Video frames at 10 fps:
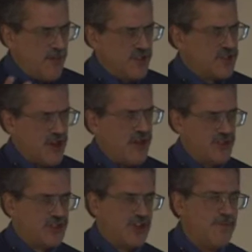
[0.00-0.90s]
almost
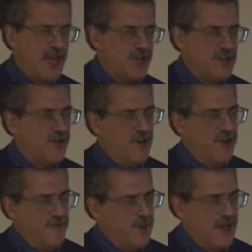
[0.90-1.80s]
should be
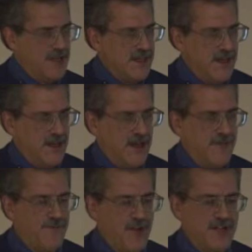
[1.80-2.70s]
intuitive, but
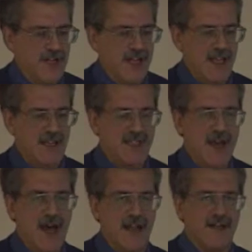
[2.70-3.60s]
unfortunately it's
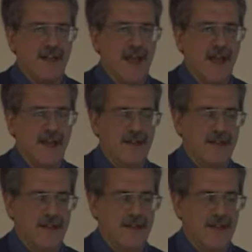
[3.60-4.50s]
not.
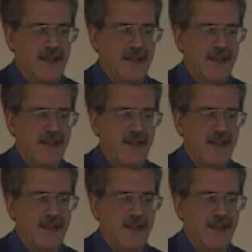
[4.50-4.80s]
And in